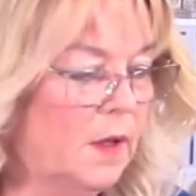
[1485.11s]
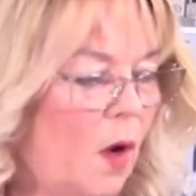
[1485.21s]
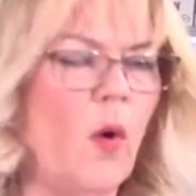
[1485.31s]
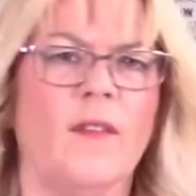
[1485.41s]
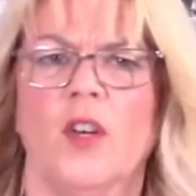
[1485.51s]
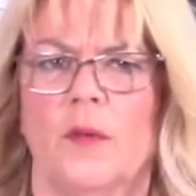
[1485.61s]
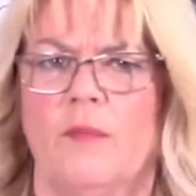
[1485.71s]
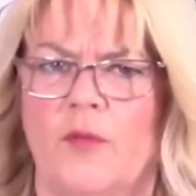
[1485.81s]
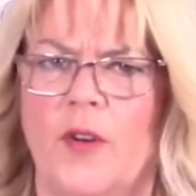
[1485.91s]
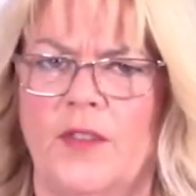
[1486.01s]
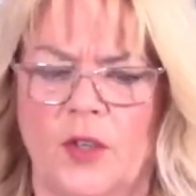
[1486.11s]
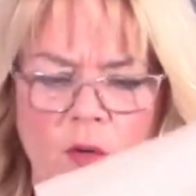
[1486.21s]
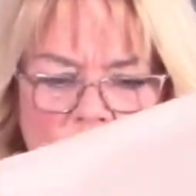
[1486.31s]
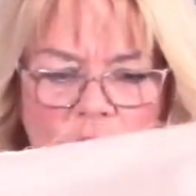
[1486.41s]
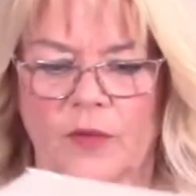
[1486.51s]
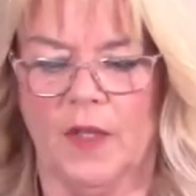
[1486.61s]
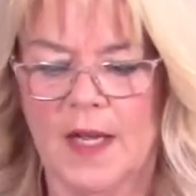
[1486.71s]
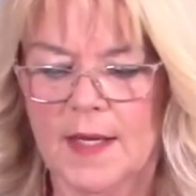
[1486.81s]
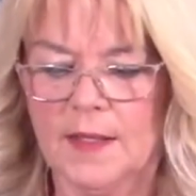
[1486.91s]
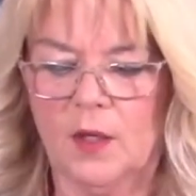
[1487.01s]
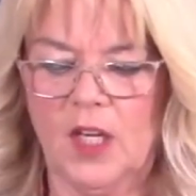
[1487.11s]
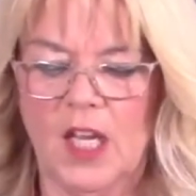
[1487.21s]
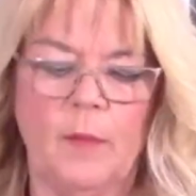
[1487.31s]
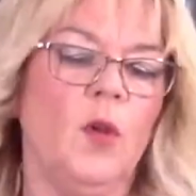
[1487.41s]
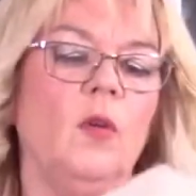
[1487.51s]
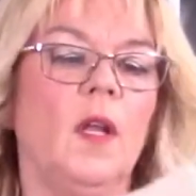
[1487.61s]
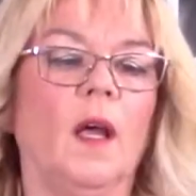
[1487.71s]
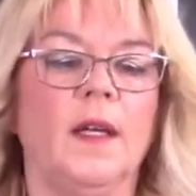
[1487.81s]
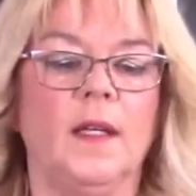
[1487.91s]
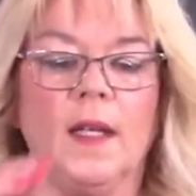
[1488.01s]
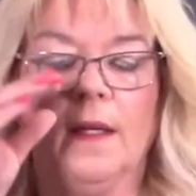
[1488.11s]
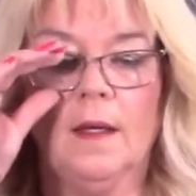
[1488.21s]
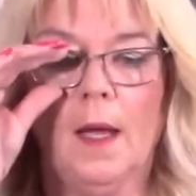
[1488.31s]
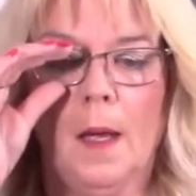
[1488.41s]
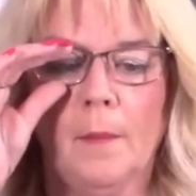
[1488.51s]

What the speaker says: Oh, I've got to thread the cord on. So keep your lining